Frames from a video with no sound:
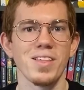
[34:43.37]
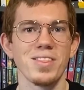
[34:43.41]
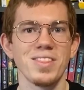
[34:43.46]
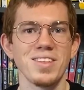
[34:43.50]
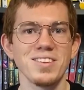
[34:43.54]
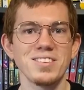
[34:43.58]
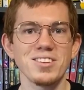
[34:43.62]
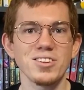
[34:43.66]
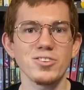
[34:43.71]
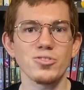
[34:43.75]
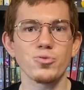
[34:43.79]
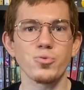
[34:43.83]

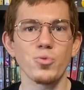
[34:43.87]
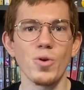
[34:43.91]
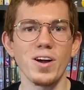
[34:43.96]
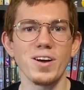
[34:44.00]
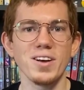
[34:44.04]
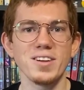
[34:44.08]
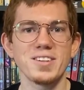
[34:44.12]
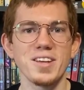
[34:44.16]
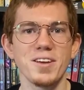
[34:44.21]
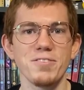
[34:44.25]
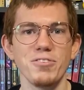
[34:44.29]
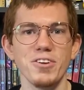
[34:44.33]
This is
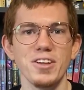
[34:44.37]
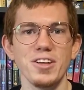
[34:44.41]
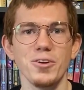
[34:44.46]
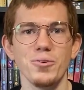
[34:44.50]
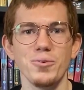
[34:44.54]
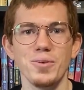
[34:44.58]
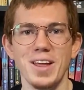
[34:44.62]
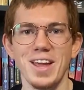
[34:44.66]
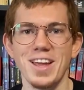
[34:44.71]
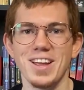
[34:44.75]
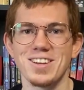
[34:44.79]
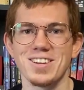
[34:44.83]
relatively
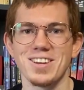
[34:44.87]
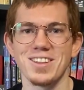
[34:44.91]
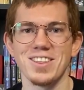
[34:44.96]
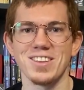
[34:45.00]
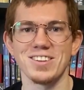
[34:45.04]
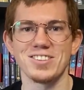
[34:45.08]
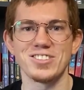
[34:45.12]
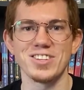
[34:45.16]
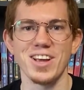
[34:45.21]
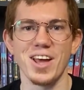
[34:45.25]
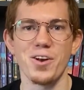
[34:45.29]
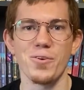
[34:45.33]
unique to
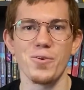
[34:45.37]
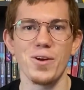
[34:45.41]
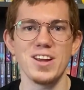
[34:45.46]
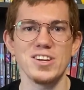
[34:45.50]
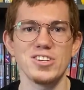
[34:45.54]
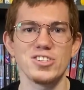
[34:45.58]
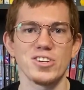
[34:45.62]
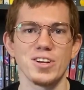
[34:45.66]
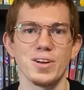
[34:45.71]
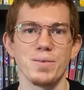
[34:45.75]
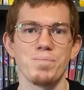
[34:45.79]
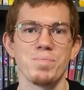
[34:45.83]
this
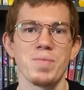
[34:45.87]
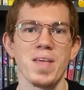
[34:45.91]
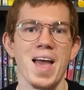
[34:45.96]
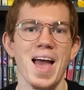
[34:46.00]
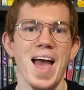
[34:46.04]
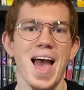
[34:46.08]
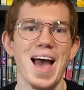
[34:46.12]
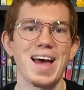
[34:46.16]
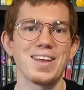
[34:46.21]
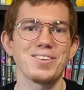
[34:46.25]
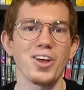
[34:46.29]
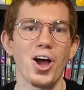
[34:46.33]
generation,
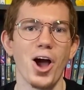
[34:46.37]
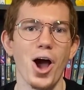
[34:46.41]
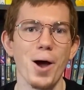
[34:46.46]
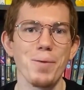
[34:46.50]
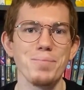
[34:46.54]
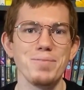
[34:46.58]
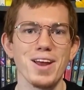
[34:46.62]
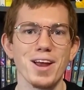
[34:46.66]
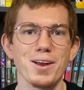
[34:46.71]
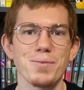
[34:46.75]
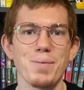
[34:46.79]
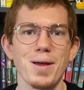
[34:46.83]
as
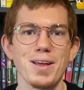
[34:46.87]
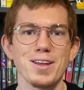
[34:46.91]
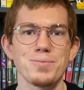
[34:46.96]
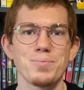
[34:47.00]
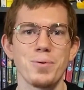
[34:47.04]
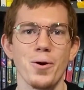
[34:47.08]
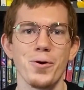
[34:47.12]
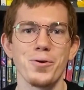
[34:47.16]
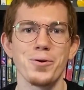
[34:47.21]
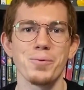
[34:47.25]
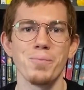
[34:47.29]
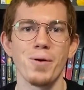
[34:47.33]
object-based
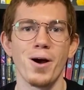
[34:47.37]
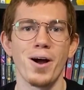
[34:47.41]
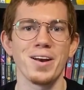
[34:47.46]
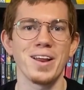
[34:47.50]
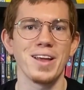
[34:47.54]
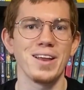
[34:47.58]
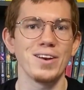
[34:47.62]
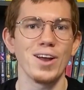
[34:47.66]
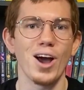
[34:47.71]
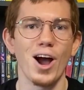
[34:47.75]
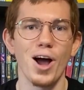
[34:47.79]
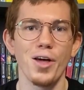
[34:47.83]
Pokemon
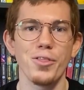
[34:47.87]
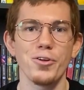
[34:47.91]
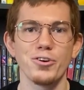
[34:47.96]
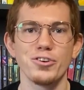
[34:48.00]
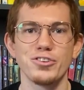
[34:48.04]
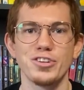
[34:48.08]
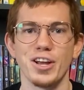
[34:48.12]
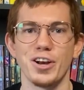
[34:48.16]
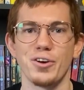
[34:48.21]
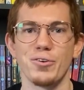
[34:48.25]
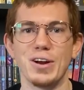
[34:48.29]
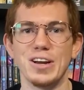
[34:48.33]
in other
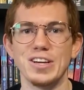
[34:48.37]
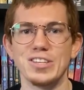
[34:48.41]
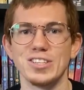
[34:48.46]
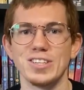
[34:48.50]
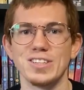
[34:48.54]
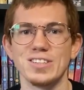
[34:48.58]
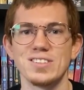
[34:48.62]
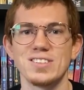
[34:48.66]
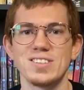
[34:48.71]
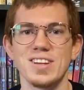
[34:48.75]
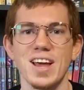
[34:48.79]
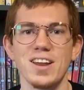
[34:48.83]

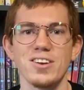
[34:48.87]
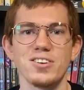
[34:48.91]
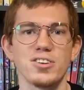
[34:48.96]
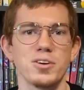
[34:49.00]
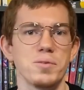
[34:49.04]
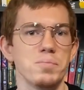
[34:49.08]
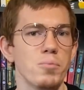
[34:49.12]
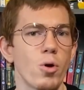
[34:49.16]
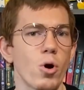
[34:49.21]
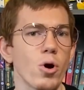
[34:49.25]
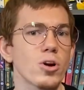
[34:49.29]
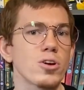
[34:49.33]
generations tend to
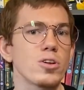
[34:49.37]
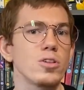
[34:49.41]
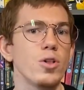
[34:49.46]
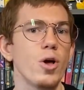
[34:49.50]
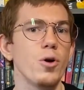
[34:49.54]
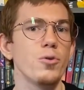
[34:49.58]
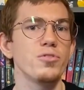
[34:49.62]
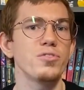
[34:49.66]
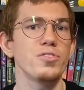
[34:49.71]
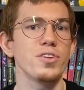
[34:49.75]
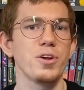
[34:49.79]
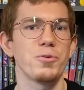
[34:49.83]
more
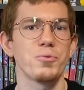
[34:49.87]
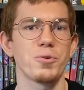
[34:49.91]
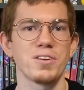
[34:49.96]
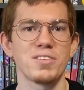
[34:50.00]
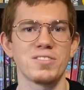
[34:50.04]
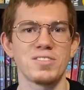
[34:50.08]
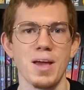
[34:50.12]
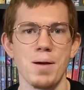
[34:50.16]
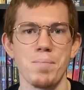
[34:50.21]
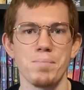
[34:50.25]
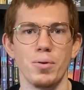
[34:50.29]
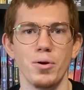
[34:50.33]
closely
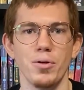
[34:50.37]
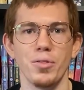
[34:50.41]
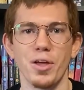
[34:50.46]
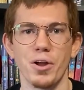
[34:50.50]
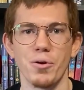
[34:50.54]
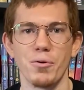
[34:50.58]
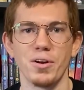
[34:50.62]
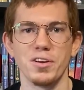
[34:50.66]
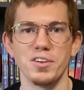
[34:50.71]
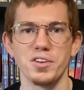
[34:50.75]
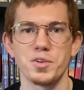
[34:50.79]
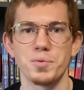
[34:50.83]
resemble
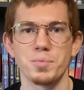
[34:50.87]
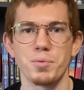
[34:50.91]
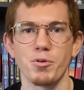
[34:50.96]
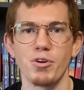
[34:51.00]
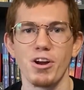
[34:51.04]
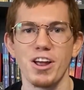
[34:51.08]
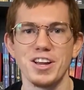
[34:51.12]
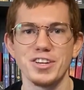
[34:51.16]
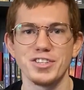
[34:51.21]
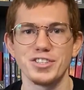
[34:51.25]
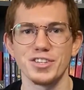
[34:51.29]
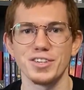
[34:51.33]
their
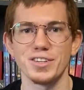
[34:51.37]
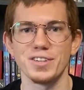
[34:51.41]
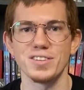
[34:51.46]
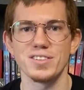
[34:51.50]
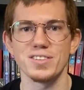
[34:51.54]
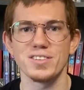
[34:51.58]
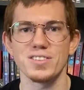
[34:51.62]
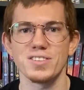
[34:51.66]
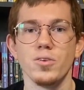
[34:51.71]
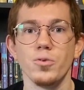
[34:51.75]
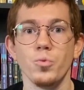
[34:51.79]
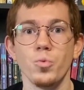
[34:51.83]

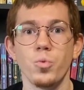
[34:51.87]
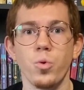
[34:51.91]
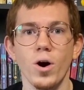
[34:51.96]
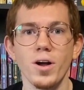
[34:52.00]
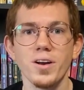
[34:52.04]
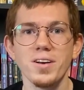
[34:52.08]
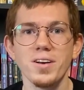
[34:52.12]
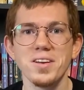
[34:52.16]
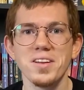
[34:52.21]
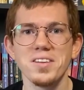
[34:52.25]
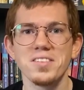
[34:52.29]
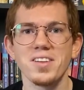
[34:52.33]
inspirations.
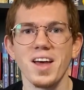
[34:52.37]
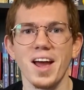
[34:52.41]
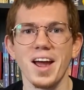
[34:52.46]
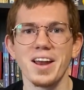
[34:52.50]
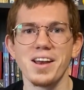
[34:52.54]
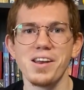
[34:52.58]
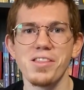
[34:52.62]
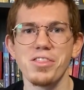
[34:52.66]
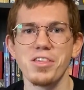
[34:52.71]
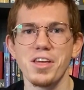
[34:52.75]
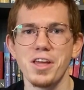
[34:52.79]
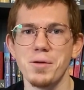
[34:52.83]
One design
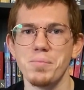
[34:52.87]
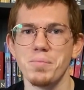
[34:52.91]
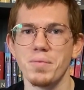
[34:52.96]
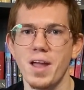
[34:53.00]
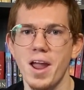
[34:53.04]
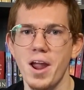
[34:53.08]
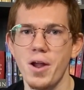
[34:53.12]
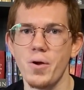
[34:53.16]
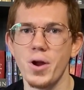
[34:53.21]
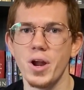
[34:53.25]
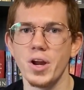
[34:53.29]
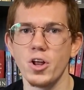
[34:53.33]
theme
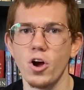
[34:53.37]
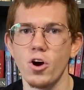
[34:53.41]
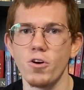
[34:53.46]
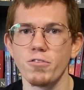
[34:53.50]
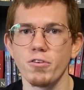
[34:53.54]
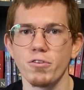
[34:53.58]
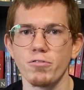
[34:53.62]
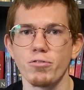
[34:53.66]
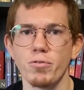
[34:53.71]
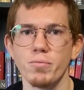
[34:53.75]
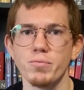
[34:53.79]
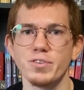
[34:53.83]
carried over
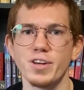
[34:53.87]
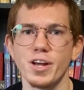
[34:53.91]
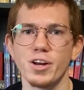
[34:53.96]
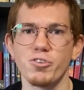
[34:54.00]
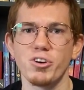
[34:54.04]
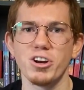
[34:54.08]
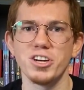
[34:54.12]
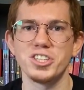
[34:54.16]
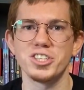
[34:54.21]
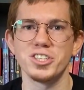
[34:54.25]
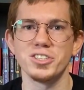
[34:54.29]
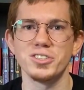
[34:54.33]
from
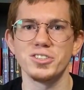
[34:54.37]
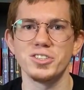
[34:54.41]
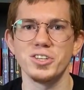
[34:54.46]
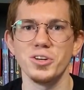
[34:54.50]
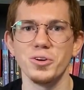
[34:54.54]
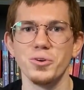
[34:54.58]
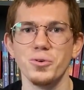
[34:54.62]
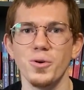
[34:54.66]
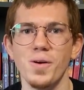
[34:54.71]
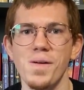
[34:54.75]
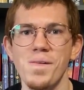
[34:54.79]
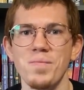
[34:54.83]
Generation
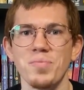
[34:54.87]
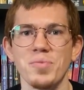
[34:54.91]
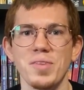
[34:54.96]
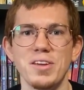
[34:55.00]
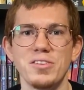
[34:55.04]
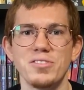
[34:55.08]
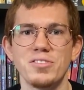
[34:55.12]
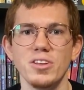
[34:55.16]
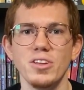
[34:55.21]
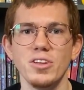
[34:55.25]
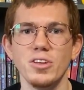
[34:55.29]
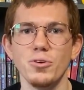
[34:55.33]
2 is
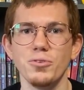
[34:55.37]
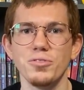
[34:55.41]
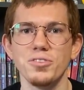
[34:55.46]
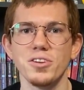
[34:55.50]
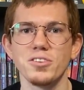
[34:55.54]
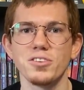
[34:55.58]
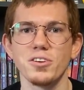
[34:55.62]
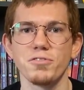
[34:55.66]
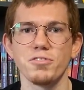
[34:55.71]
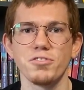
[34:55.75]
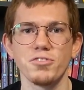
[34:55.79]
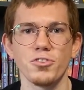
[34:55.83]
the usage
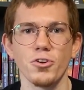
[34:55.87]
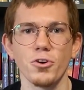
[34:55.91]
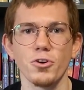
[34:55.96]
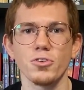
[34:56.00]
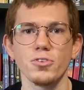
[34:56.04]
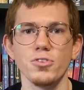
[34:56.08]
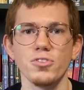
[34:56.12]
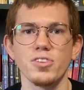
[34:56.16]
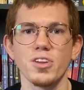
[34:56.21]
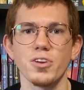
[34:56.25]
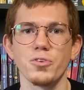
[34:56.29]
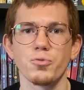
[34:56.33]
of
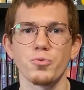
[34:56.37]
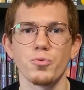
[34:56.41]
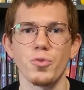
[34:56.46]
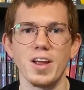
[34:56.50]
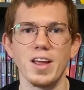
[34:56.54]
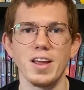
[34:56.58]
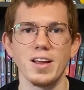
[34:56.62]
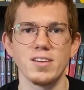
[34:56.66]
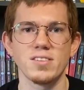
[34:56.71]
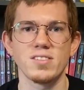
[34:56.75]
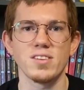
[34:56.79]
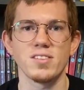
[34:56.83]
circles and
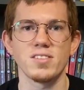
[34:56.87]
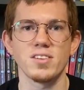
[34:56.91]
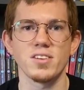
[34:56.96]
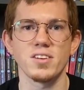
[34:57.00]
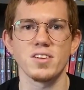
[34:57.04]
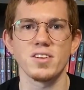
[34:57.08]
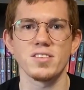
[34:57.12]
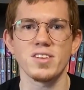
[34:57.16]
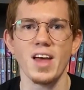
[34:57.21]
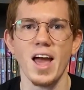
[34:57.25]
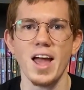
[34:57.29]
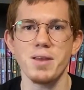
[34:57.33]
rings as a
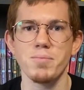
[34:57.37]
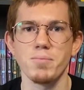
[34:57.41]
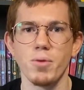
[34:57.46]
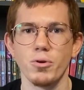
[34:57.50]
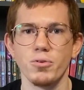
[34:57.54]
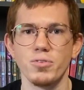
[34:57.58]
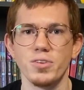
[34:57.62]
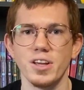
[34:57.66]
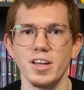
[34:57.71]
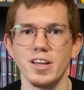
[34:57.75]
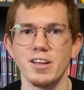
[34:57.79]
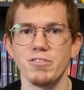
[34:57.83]
design
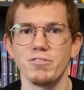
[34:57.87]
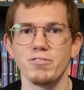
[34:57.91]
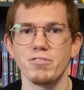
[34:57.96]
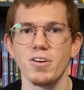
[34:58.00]
motif,